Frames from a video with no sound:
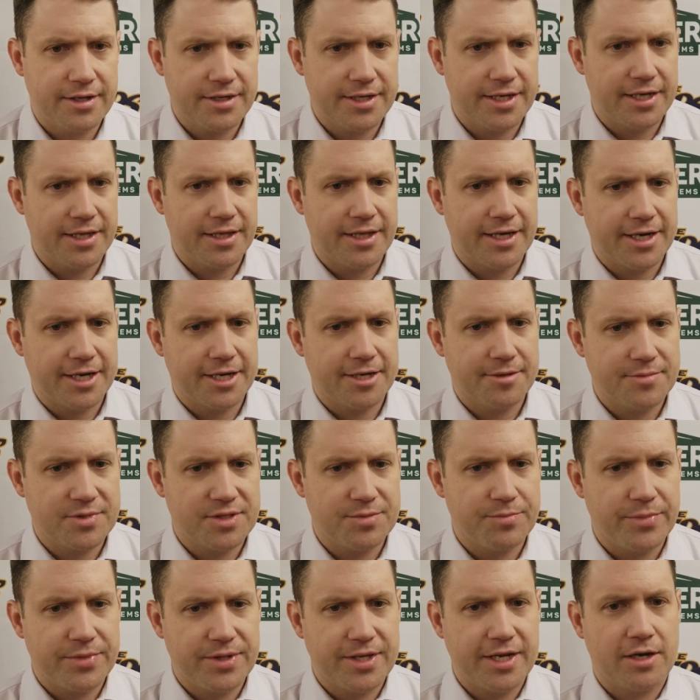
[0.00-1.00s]
again, that comes
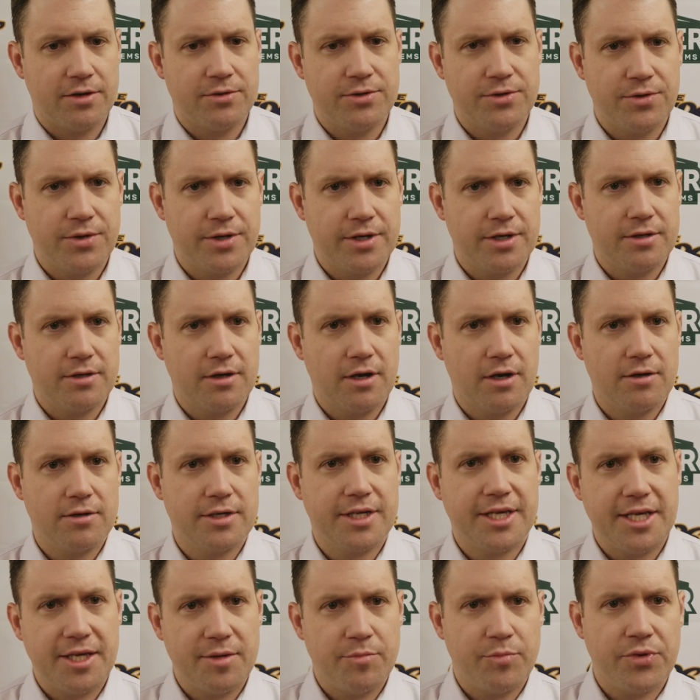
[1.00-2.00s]
down to our
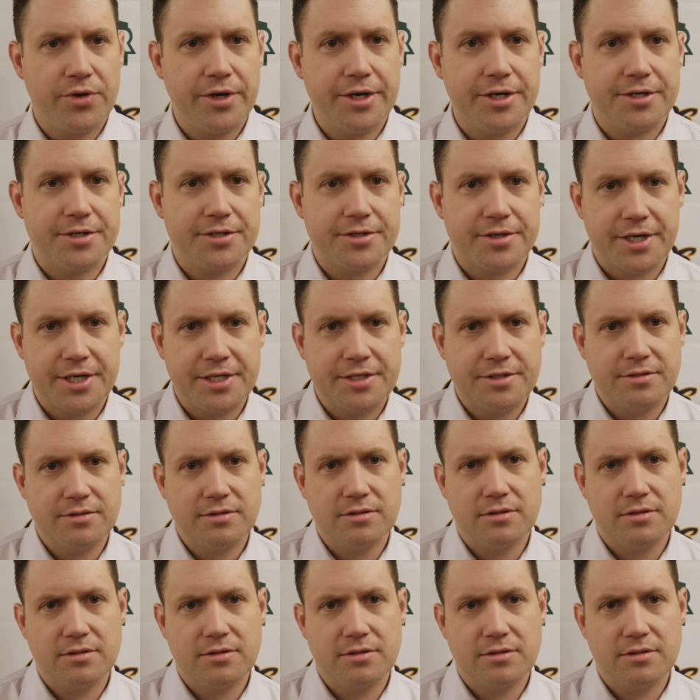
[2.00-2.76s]
key players, right?